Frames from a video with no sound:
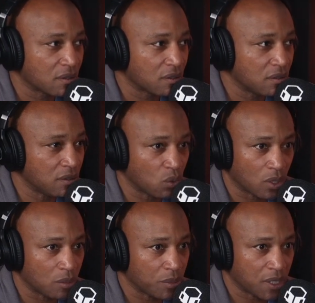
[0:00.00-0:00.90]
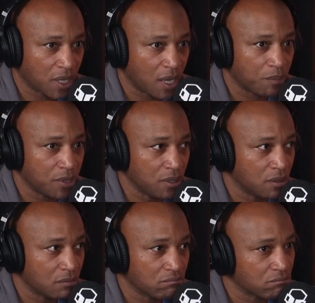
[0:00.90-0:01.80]
You want to be happy?
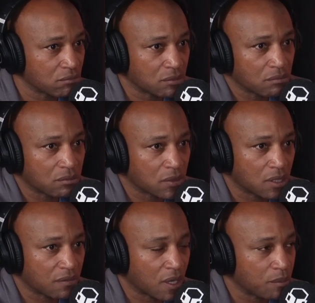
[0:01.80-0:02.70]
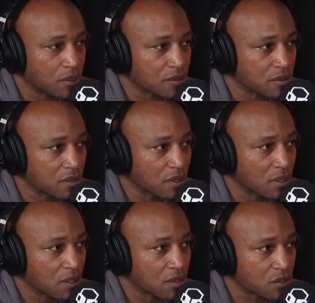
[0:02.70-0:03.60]
Give happiness.
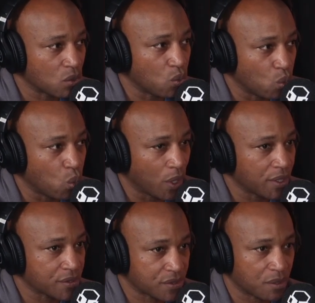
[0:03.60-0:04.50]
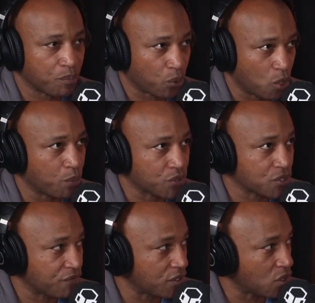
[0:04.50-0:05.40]
So what is the purpose
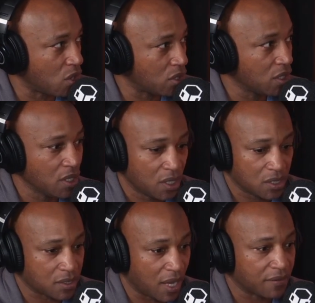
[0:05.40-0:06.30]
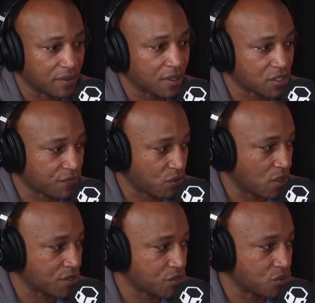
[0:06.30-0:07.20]
of it all? I think it's for
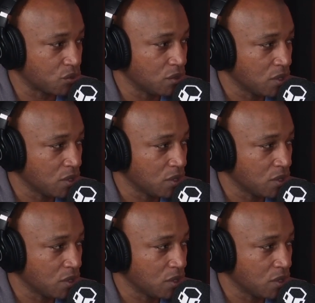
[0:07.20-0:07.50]
us to